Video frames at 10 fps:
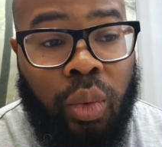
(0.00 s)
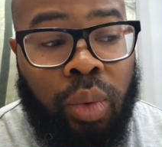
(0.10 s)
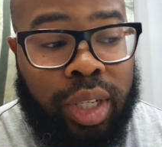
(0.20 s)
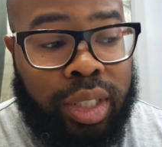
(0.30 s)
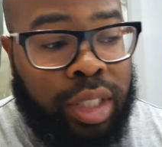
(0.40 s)

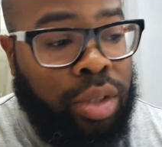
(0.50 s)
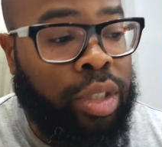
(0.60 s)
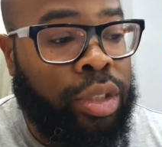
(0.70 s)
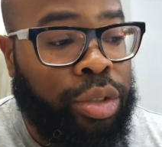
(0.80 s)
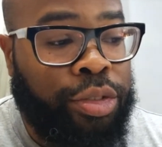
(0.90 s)
What is this
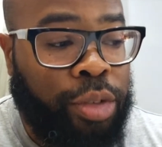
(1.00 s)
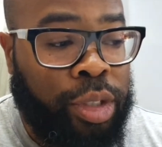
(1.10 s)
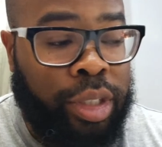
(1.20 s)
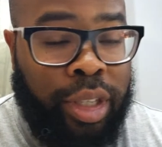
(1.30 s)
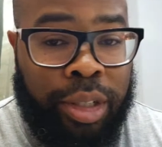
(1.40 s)
going to do for
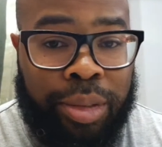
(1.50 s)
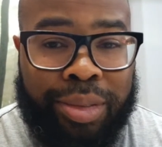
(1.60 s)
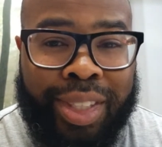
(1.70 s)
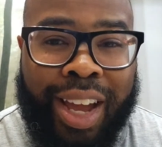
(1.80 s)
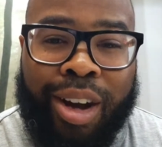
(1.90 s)
you though?
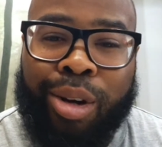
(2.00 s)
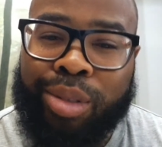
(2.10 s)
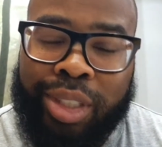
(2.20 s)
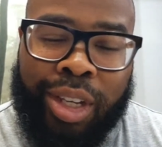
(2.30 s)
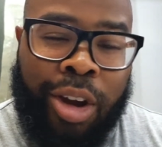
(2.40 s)
Not
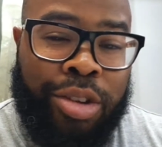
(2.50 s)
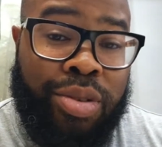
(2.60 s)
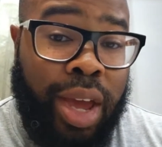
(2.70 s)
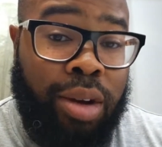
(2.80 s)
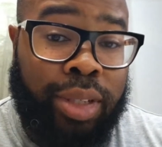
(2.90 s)
only are you
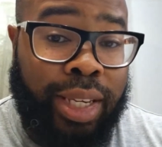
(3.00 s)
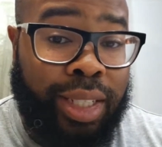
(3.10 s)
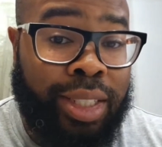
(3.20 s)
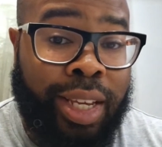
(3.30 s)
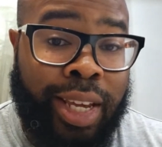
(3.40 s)
now
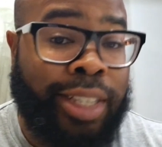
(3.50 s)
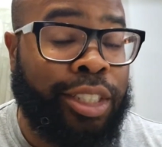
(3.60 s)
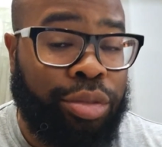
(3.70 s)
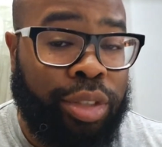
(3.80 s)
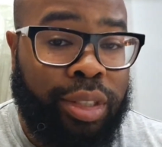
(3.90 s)
killing the
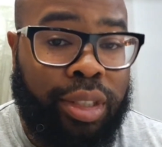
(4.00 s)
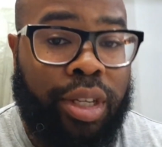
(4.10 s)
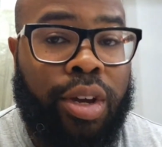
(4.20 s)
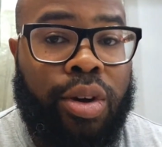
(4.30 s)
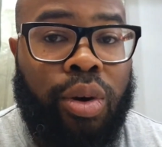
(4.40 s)
interest
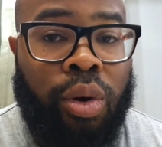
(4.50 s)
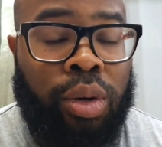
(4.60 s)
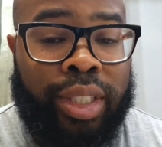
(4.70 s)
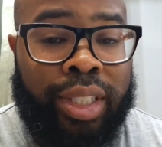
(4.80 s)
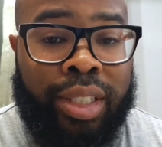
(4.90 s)

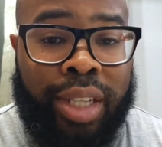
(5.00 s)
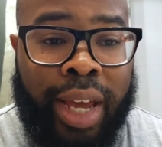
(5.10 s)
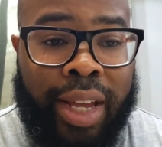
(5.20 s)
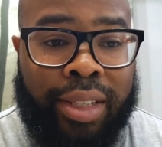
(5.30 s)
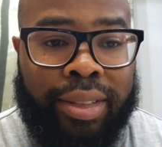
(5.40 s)
on this
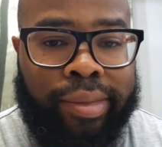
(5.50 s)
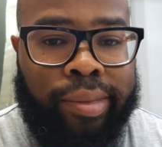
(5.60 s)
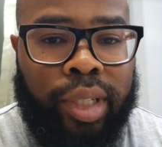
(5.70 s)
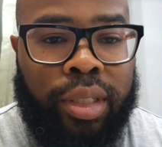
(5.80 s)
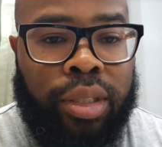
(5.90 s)
debt,
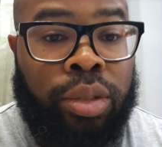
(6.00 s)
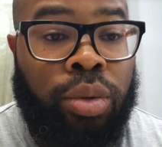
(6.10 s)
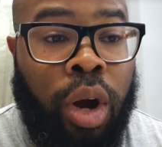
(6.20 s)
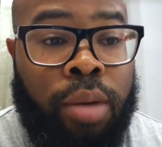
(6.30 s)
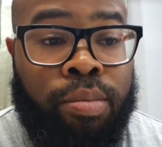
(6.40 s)

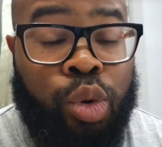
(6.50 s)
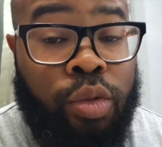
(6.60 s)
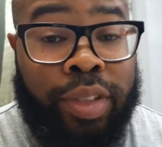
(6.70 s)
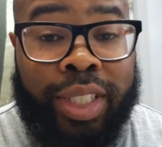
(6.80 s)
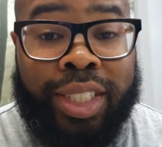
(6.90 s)
you are
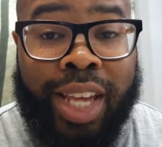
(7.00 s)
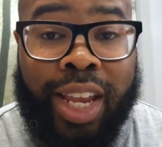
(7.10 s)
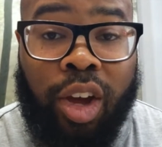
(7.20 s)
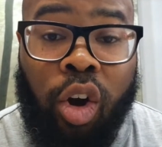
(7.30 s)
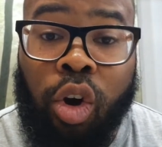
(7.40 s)
moving the
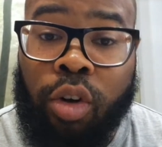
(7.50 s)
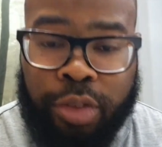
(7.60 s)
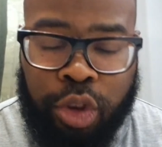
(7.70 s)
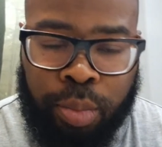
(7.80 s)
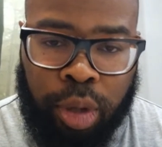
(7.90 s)
debt off
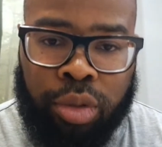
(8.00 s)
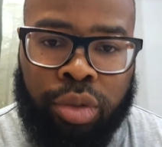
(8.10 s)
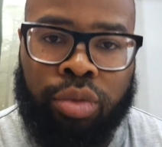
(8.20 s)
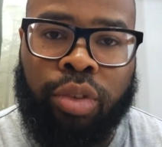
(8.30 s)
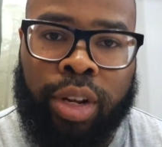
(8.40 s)
of your
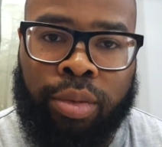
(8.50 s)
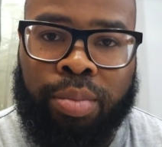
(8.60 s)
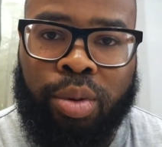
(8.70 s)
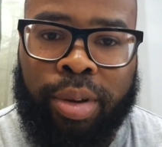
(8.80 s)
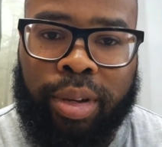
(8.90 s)
personal credit
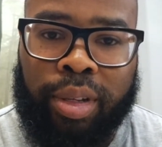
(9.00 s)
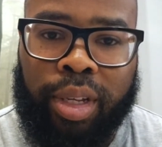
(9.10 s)
report.